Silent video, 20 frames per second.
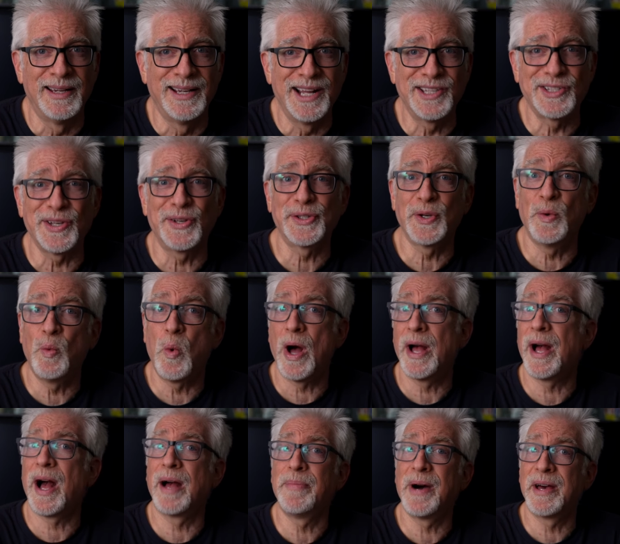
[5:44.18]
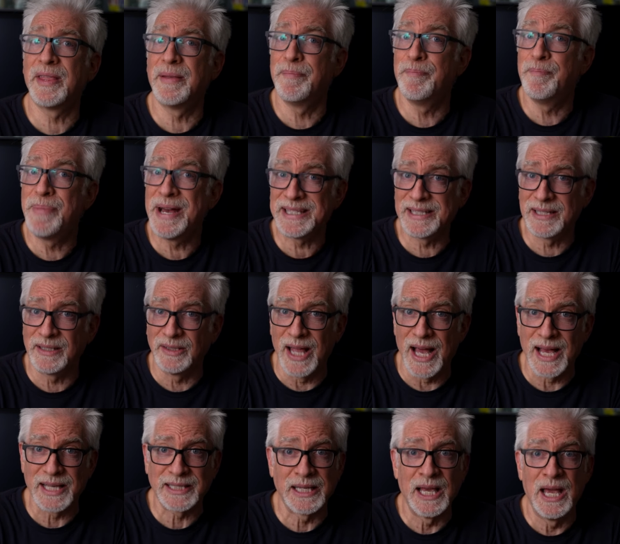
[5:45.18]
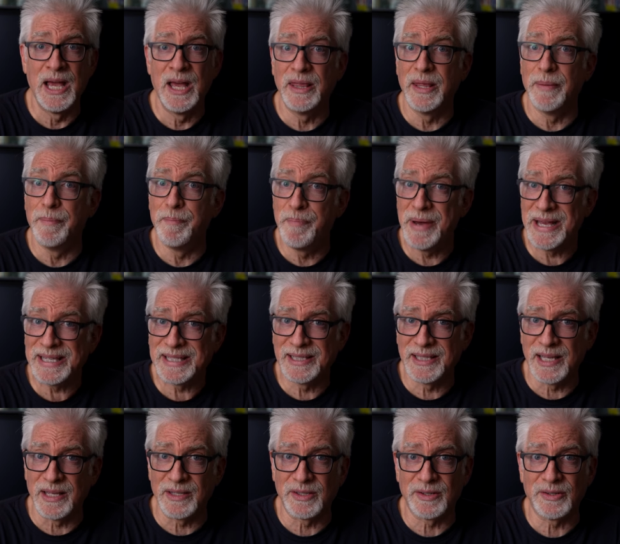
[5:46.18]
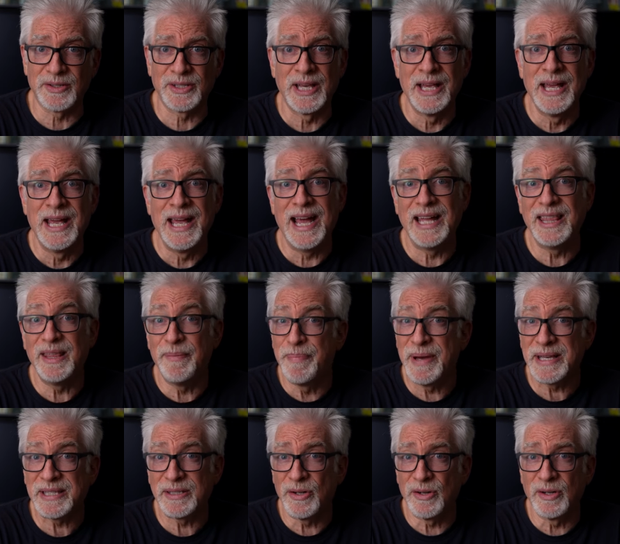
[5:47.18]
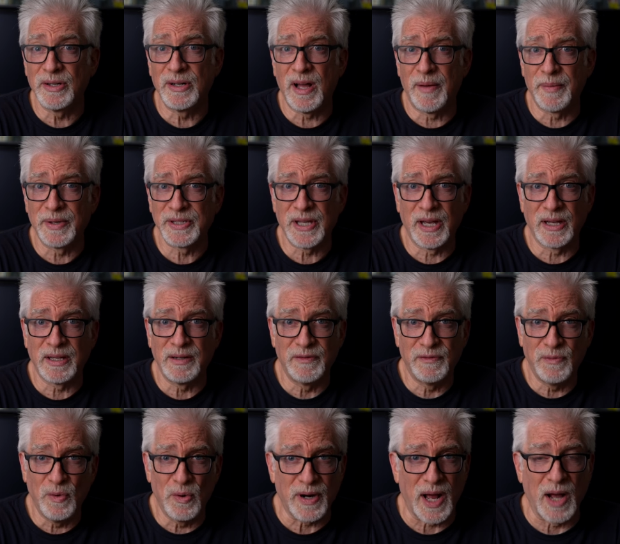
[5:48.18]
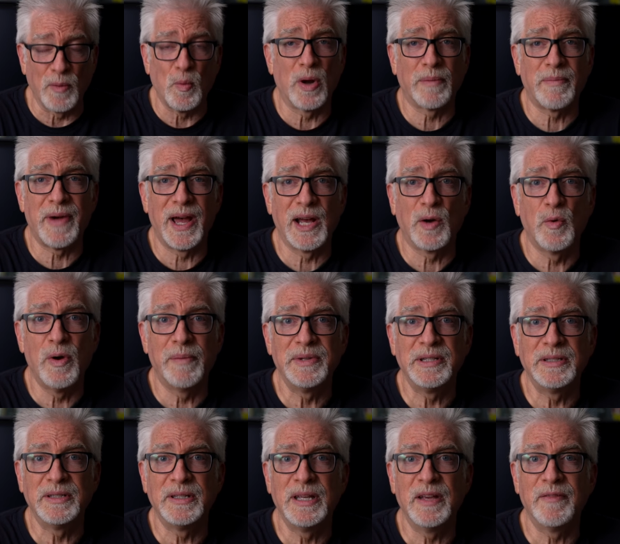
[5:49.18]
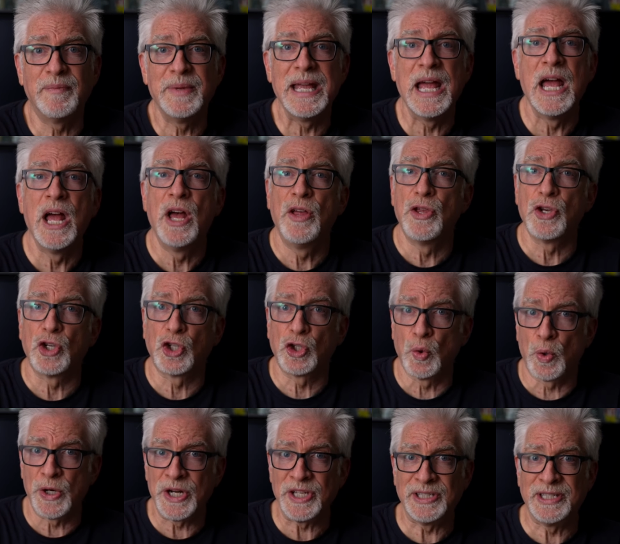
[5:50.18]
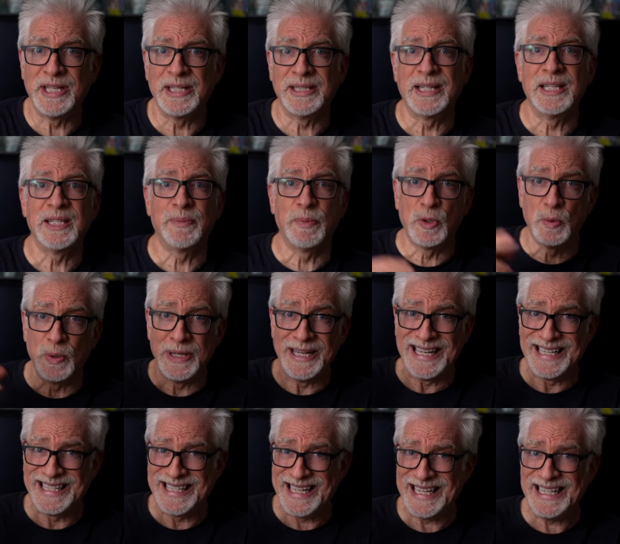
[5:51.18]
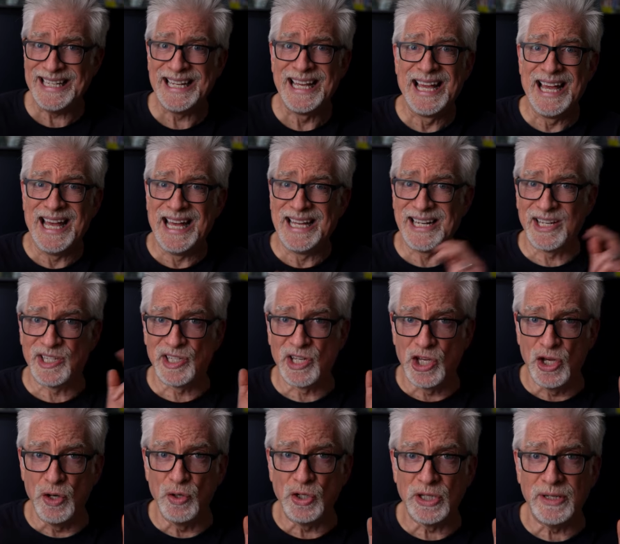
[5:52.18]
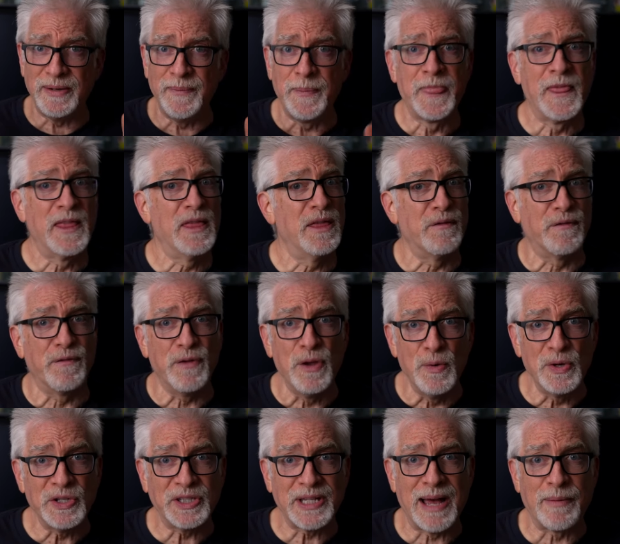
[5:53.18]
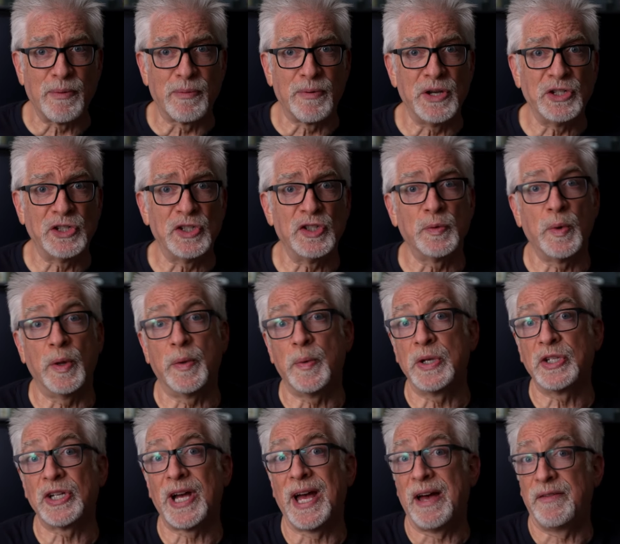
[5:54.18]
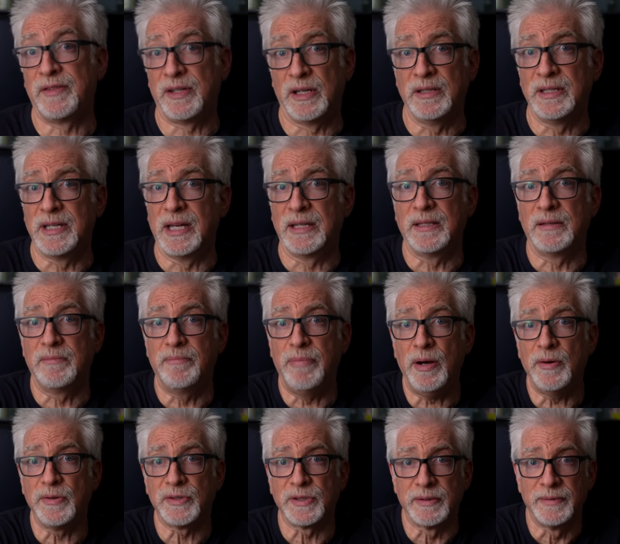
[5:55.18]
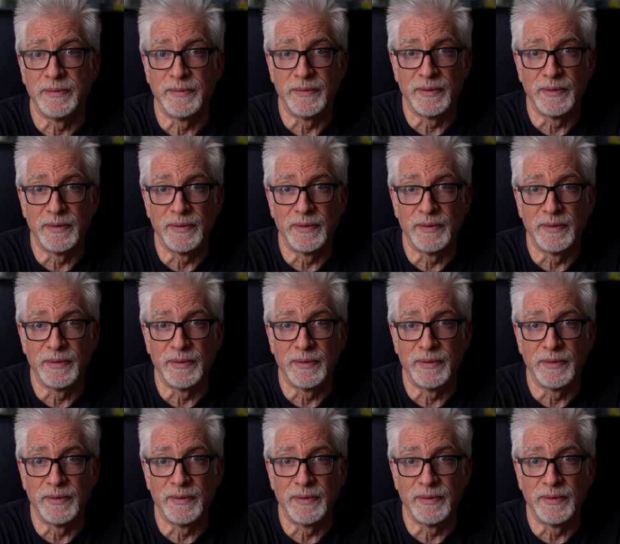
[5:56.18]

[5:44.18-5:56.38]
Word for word: It's also why I buy the best glass, the best sensors, and the best ergonomics I can afford. I want my equipment to give me the shortest distance between intent and execution, the fewest aberrations with which I have to contend in post.